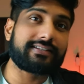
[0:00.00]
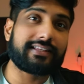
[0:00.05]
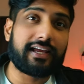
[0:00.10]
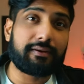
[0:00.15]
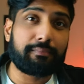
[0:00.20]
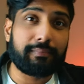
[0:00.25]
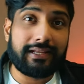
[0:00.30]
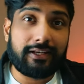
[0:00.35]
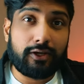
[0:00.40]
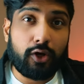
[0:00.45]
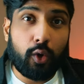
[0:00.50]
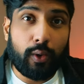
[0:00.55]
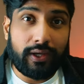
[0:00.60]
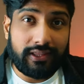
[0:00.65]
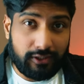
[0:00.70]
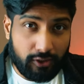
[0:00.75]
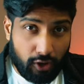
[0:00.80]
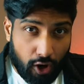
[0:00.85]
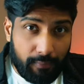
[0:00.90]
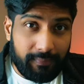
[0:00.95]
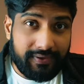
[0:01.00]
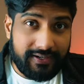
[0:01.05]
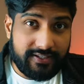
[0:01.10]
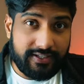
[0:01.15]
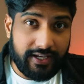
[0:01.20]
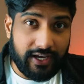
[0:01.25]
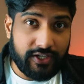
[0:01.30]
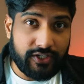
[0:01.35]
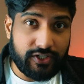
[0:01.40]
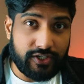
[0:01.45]
let me know in the comment
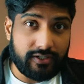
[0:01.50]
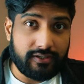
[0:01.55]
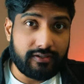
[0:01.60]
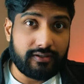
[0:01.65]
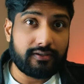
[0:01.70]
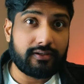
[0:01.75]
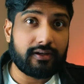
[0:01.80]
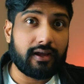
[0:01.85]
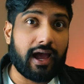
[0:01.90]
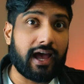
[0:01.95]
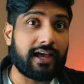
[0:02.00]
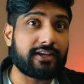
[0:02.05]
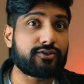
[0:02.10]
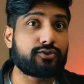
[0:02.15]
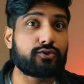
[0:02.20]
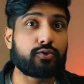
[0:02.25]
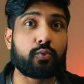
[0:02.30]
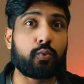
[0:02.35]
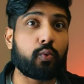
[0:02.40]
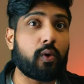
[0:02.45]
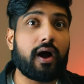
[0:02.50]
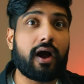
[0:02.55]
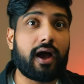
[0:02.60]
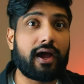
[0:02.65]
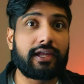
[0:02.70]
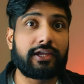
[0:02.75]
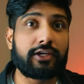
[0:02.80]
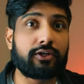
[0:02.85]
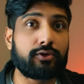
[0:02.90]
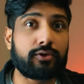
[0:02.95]
section as to
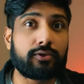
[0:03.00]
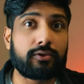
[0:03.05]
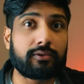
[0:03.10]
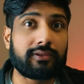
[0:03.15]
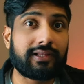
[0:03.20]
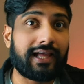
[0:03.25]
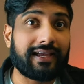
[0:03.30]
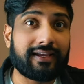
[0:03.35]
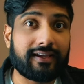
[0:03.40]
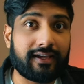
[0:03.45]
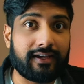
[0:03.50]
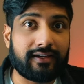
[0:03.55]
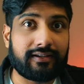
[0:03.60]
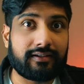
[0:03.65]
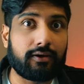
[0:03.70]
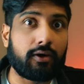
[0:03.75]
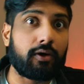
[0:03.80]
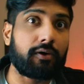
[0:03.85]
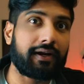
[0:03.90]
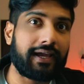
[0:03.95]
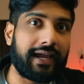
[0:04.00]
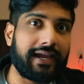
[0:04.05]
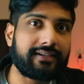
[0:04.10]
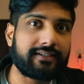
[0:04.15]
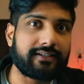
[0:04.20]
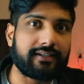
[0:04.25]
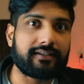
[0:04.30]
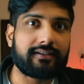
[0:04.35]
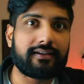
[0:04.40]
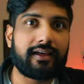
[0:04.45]
why you like it or
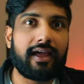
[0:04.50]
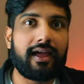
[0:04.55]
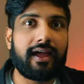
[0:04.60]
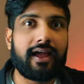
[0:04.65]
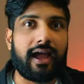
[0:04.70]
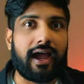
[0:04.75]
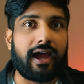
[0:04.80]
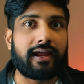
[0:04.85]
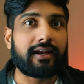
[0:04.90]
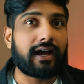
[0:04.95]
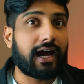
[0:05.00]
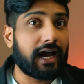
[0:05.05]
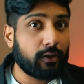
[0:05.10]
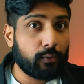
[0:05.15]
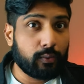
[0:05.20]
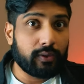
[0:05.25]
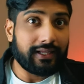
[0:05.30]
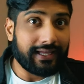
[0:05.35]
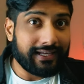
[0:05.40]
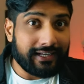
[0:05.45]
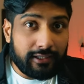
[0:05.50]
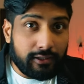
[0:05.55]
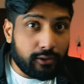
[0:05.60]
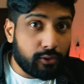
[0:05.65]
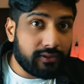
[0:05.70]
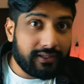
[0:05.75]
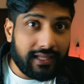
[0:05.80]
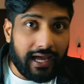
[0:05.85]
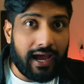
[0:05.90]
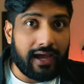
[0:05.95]
hate it, and I will
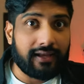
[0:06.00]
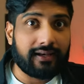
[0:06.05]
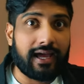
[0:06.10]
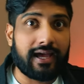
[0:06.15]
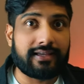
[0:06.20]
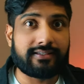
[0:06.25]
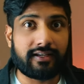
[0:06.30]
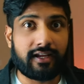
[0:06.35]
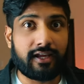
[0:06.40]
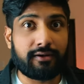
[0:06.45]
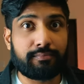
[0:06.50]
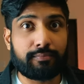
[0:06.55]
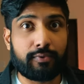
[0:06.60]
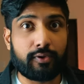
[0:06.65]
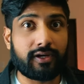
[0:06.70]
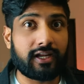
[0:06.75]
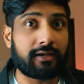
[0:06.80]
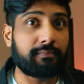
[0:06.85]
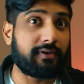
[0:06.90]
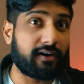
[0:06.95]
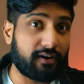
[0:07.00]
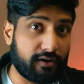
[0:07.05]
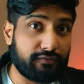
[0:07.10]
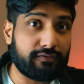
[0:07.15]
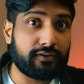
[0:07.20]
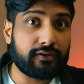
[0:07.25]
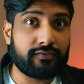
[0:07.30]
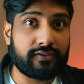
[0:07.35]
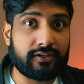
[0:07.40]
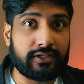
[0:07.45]
include that as an input in my
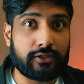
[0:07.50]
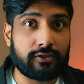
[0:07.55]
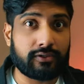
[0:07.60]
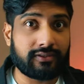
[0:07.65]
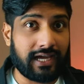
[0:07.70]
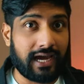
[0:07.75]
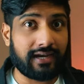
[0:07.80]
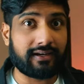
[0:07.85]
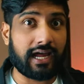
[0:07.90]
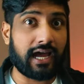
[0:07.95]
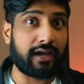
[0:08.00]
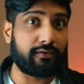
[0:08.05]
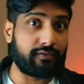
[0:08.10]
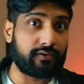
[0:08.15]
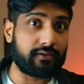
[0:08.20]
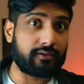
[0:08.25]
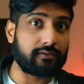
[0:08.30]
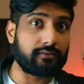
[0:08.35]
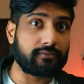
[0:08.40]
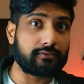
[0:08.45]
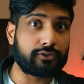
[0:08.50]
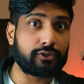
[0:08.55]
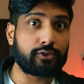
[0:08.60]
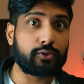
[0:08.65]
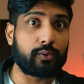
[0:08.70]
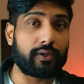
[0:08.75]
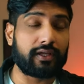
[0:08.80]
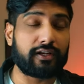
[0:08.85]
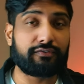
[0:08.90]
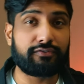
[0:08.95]
review video that I will
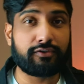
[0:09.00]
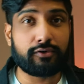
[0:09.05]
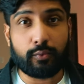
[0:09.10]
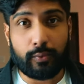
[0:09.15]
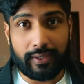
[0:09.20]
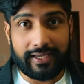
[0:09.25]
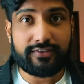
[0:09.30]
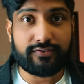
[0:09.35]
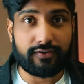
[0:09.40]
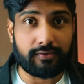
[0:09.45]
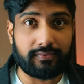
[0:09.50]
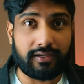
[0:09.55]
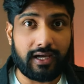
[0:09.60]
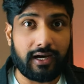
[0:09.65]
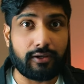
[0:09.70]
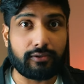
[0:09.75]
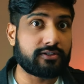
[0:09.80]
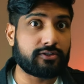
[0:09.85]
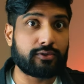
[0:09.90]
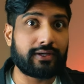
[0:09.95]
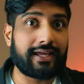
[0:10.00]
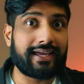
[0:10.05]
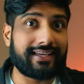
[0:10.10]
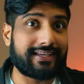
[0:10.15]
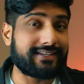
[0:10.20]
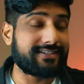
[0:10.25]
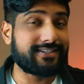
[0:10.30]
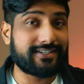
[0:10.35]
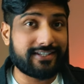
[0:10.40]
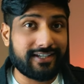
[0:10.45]
do in a few weeks from now. Today
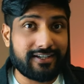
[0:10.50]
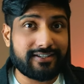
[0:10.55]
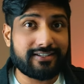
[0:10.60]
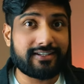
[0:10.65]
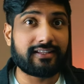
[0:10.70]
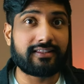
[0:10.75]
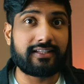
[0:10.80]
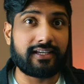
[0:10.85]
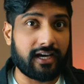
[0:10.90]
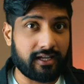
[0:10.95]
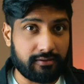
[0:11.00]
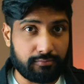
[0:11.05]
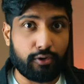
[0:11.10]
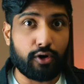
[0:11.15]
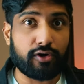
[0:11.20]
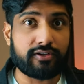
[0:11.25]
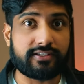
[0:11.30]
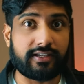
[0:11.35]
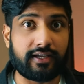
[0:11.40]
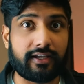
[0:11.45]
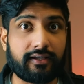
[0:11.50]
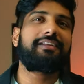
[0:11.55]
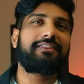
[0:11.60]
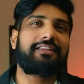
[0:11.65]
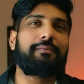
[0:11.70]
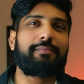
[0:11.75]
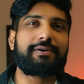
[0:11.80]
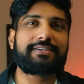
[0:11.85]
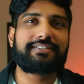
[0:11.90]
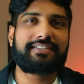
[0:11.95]
is just the unboxing.
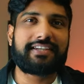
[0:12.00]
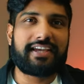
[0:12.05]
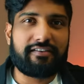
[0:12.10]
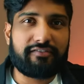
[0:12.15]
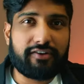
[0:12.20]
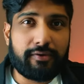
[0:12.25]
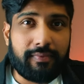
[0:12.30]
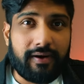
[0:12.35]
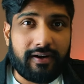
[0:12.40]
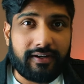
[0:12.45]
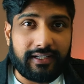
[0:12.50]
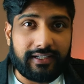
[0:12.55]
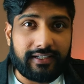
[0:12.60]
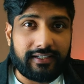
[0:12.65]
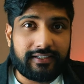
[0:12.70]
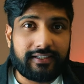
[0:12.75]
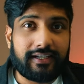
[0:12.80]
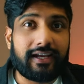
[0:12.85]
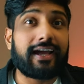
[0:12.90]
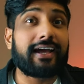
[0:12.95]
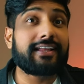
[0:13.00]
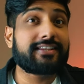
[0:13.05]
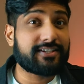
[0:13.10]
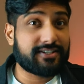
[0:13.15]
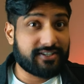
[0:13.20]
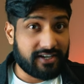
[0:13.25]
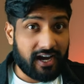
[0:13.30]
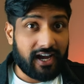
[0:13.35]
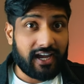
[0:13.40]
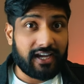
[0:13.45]
Namaste everybody. It's
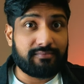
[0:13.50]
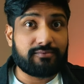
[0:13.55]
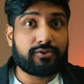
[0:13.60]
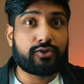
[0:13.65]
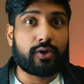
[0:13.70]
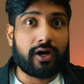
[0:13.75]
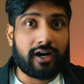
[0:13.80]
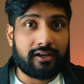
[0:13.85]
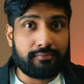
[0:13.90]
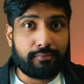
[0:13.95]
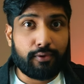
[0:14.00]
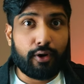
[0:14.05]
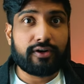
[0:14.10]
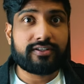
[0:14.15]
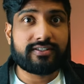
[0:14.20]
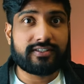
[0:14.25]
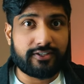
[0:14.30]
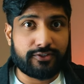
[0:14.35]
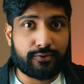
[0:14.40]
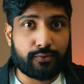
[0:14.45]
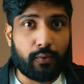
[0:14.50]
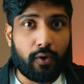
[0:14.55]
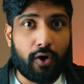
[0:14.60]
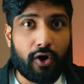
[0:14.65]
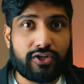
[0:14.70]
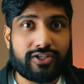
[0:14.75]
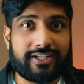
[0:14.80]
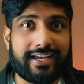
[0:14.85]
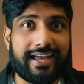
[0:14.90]
time to unbox this watch